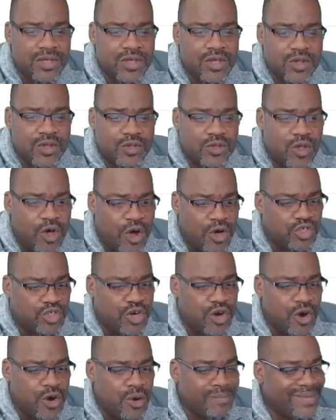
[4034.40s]

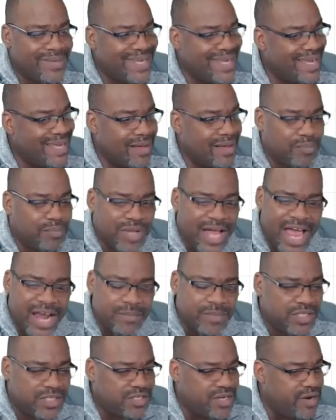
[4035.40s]
Long-term, Applied
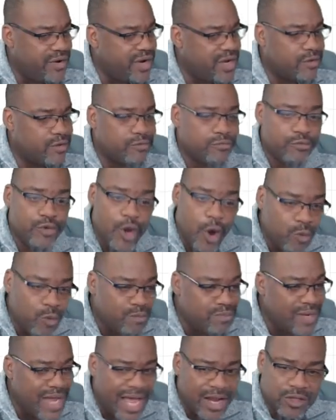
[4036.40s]
Material.
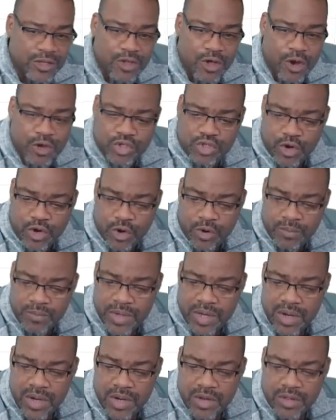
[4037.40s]
Nope, not a
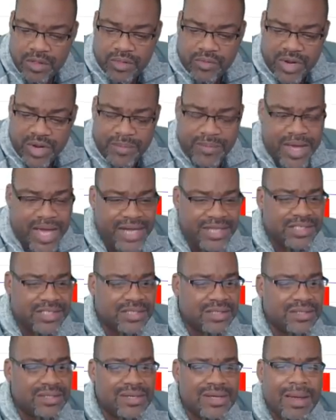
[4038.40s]
long-term. Three
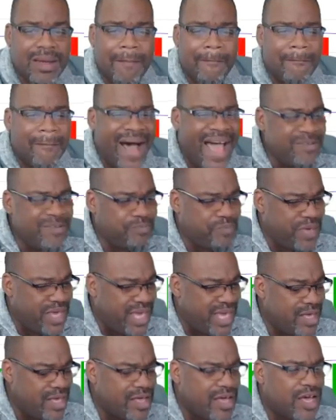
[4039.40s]
months might
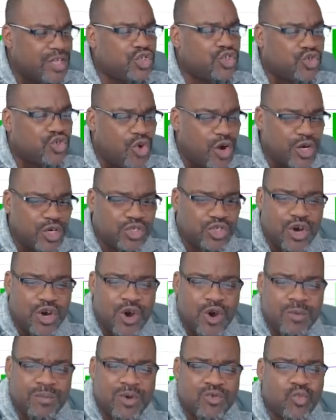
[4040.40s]
be a shorter
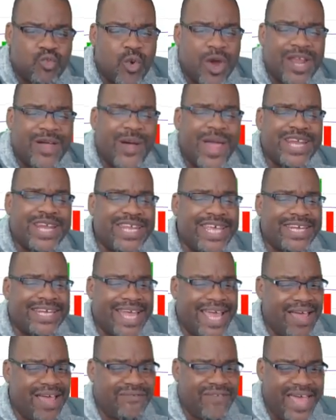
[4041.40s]
term, but what do I need to
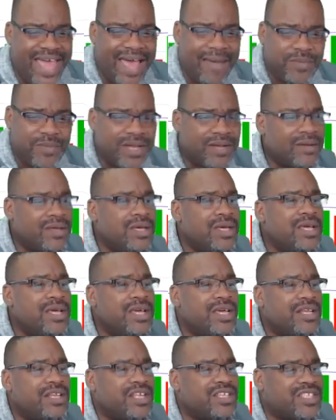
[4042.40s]
have happen?
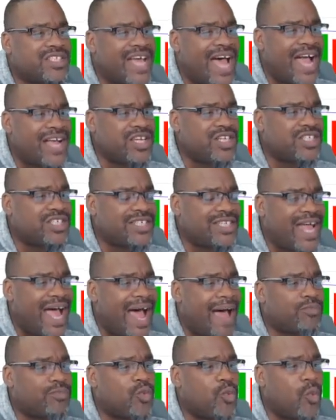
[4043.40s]
The stock is
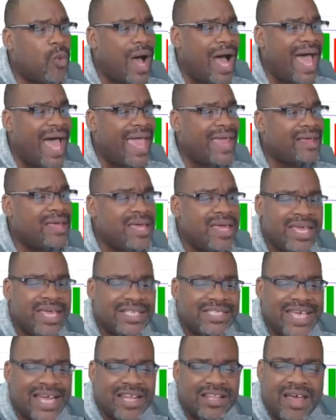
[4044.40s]
stopped. Why?
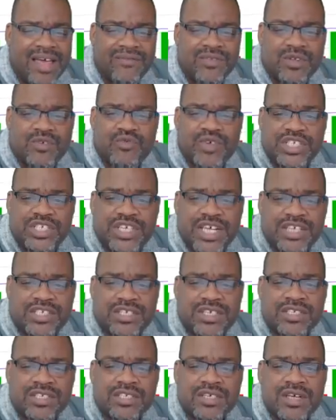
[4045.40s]
It's at a level of
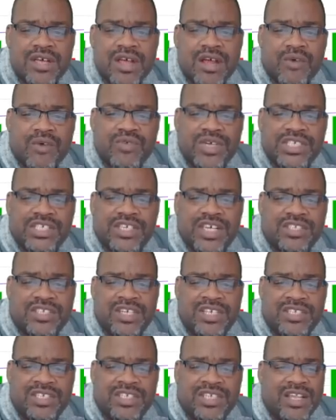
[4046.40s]
resistance. A
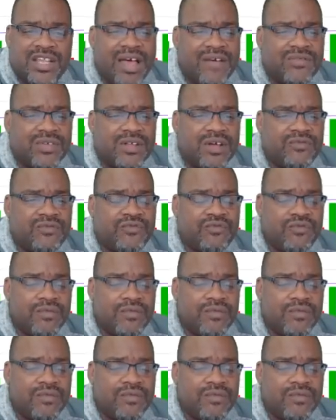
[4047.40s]
resistance is a level of